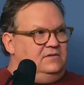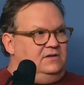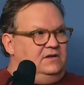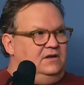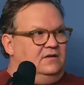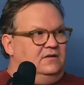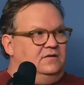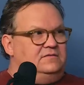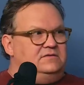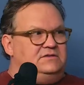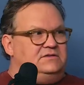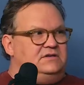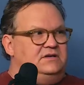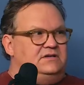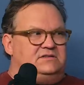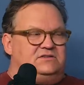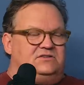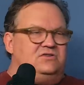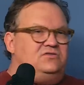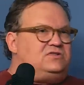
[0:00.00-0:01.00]
You got a great
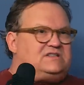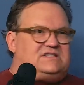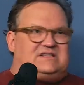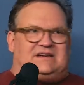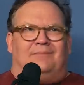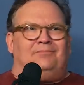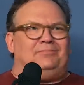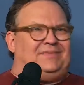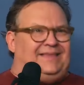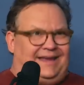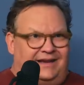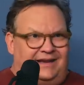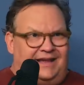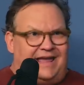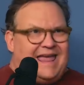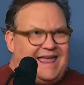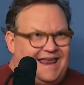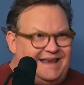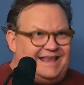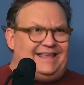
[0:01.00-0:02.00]
voice. Just do something,
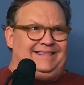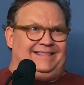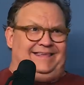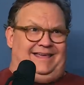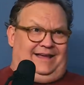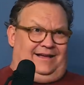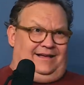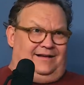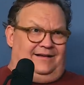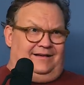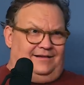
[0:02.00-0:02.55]
anything.